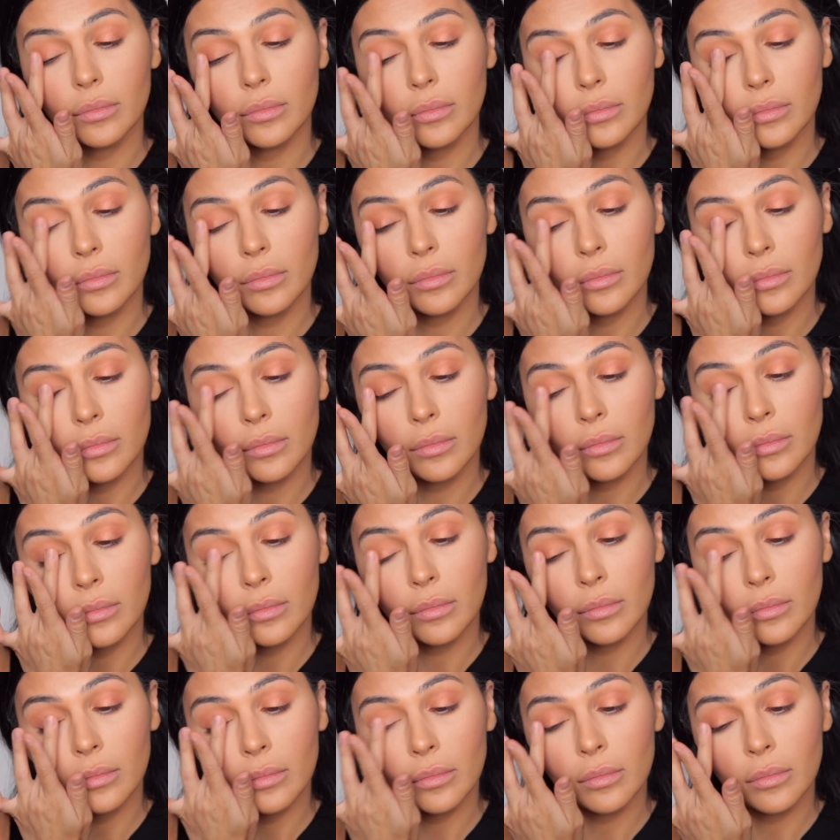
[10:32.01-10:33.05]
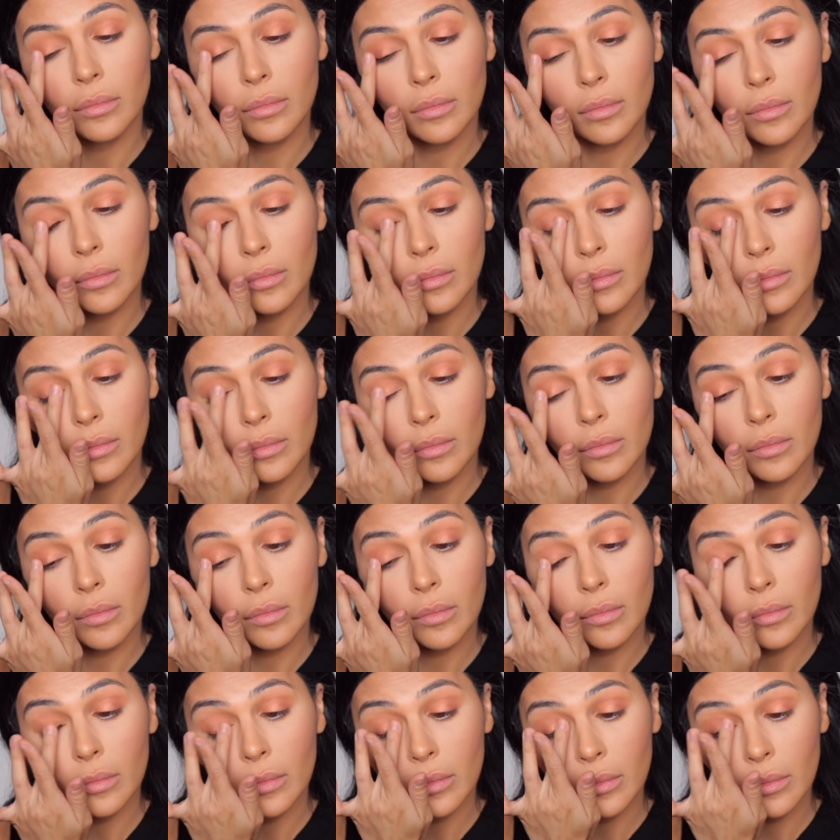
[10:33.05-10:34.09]

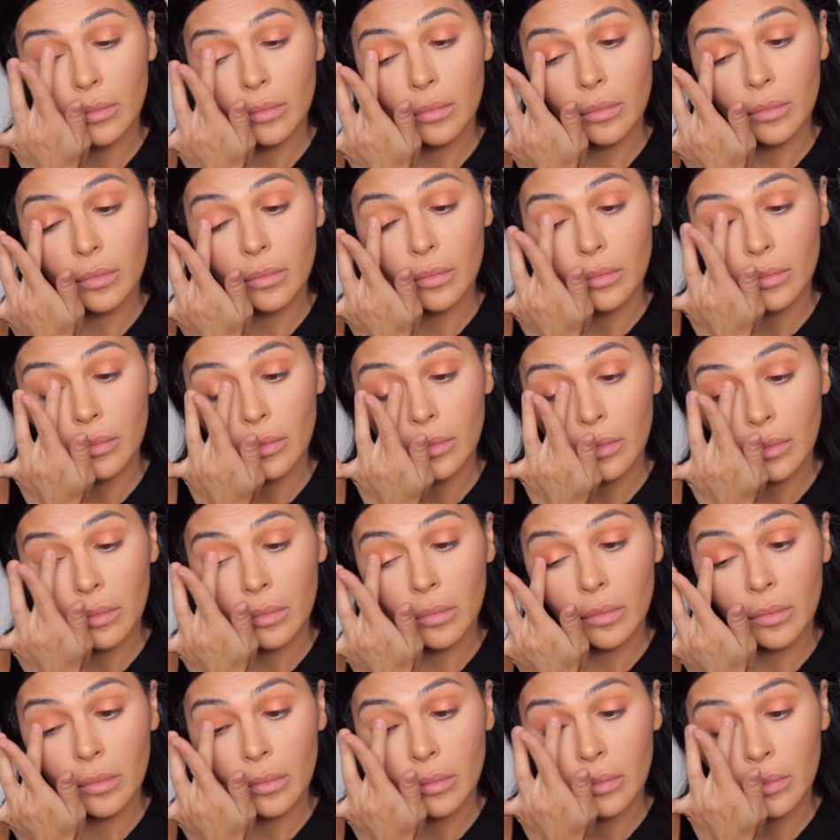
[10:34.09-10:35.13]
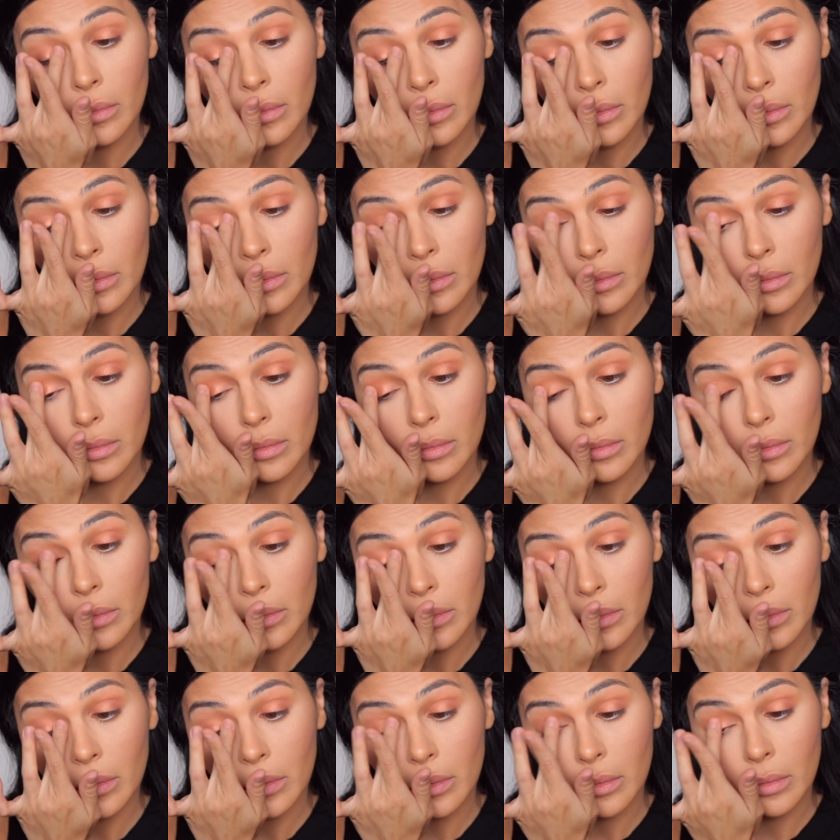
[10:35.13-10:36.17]

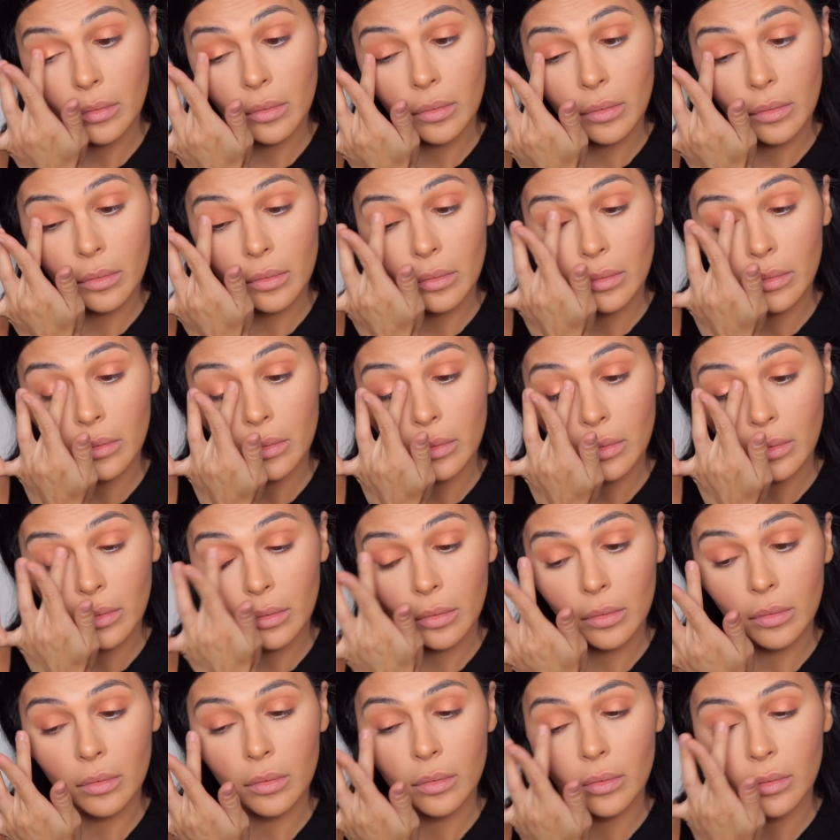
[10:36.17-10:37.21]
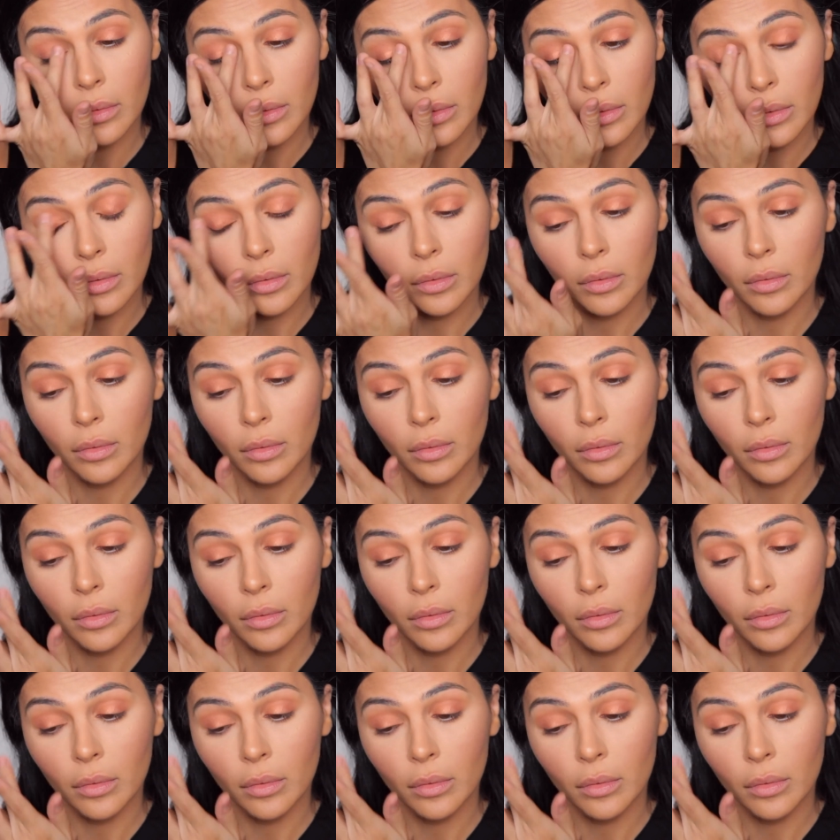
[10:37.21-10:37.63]
(silence)